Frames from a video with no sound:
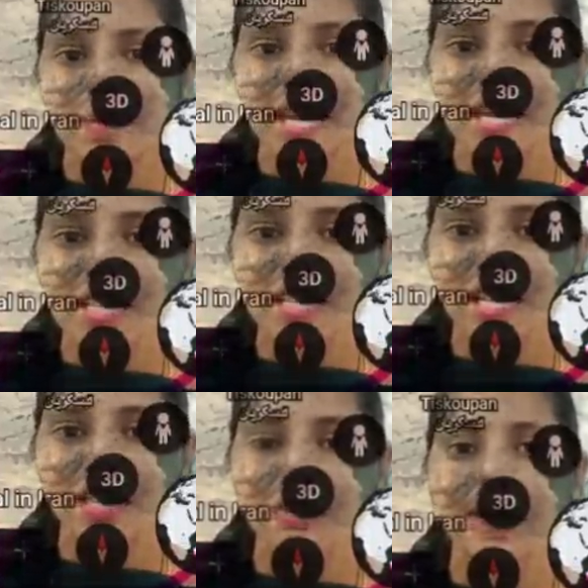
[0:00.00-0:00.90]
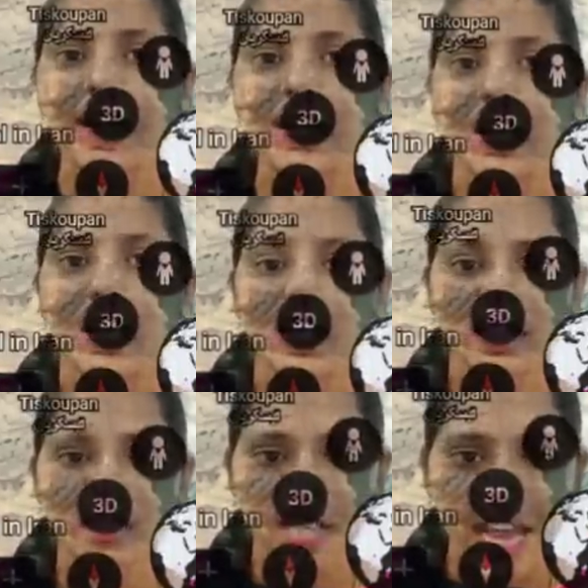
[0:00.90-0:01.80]
Bay, it is nothing but
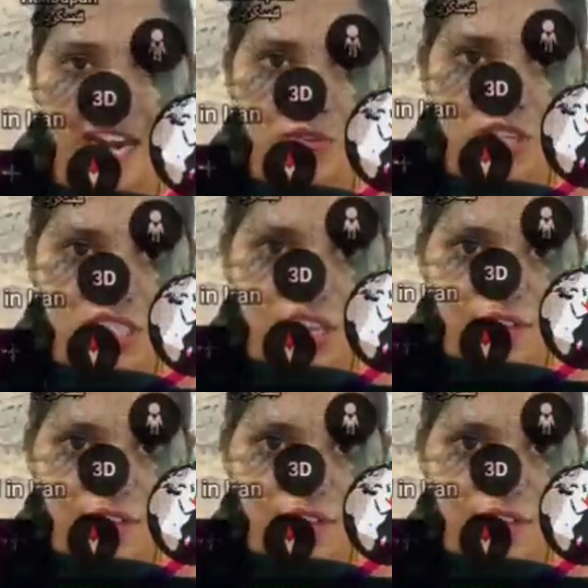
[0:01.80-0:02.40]
it land which is